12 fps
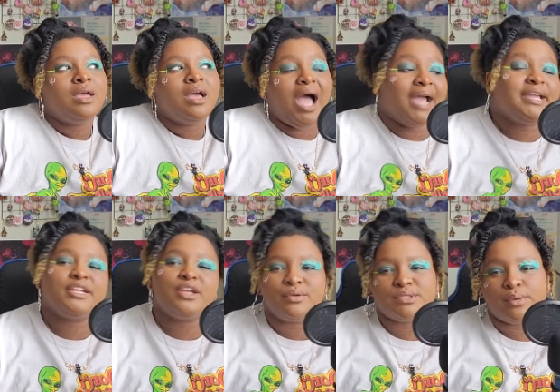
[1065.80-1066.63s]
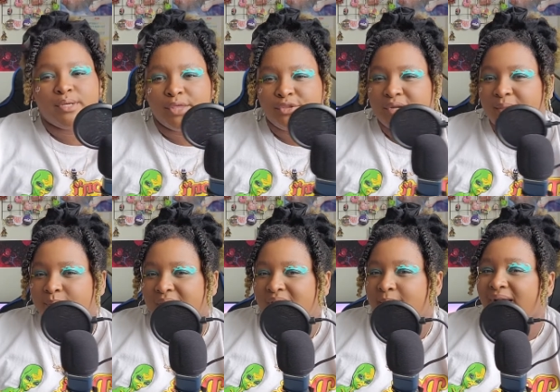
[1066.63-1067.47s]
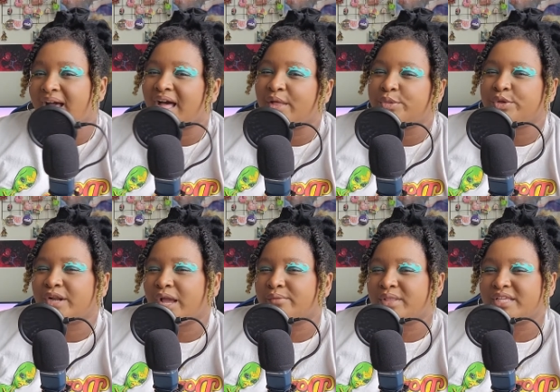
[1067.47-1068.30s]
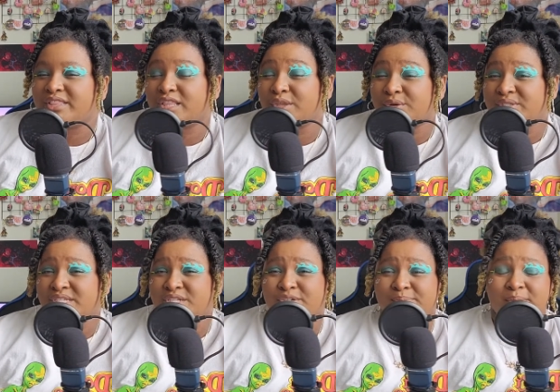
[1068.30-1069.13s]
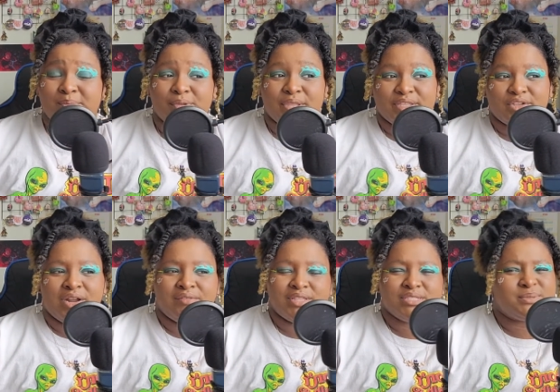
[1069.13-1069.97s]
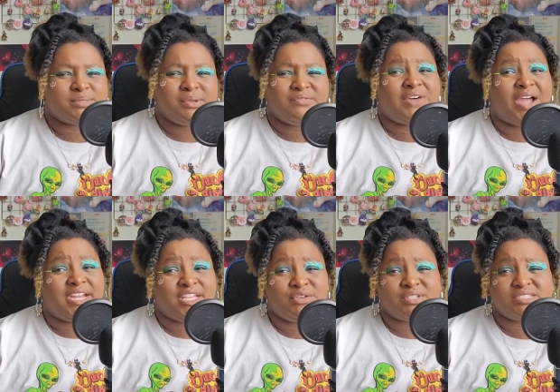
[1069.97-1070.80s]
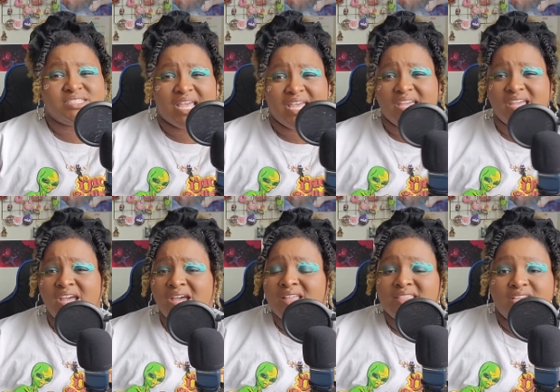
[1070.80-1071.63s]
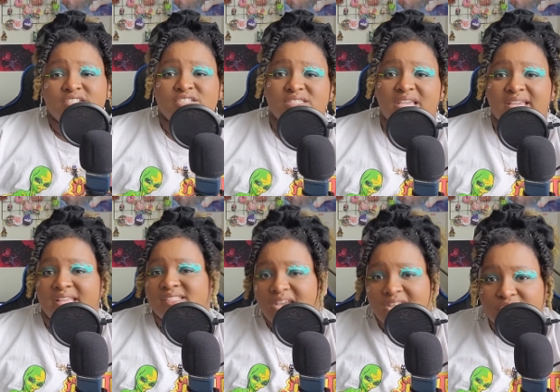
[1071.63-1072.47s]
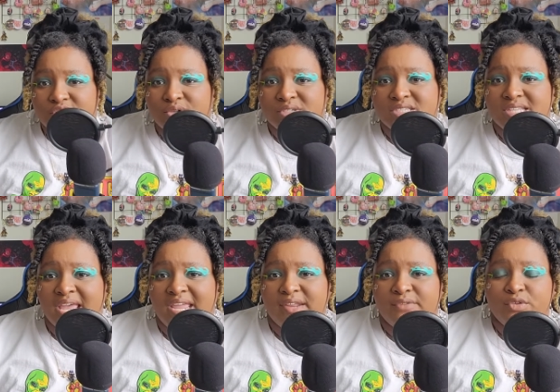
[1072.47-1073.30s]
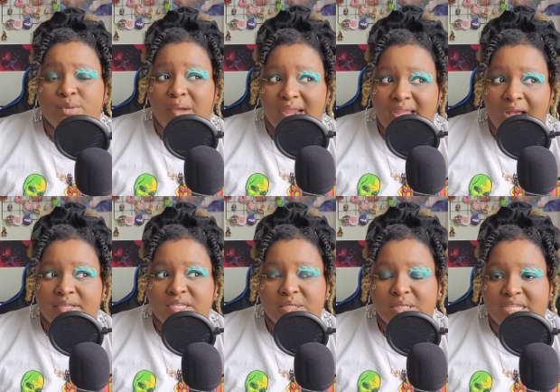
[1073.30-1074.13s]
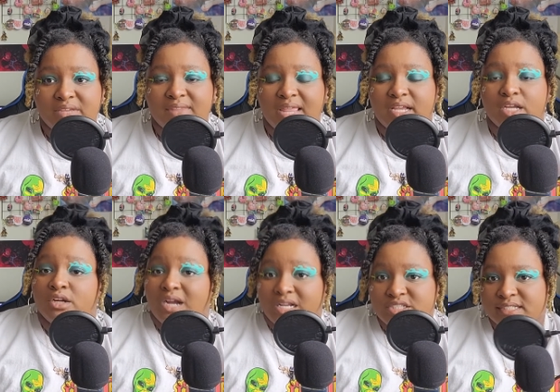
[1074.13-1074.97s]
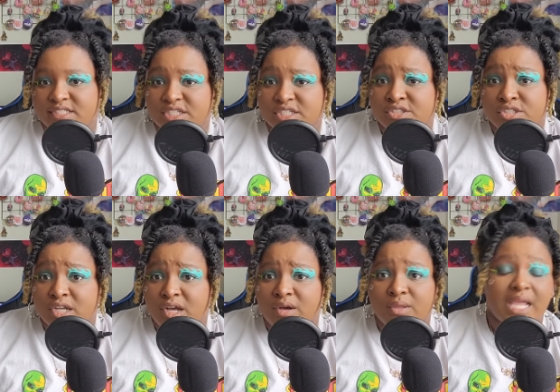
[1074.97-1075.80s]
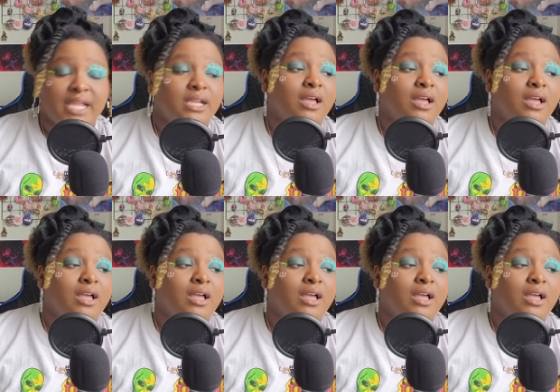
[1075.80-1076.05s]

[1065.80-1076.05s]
I could go into another nitpick about how they're not really the Lotus Eater people. Like, they're not really supposed to be fighting you to stay. They just, like, entice you to stay. And if you break out and you leave, like, congratulations, you know? Like,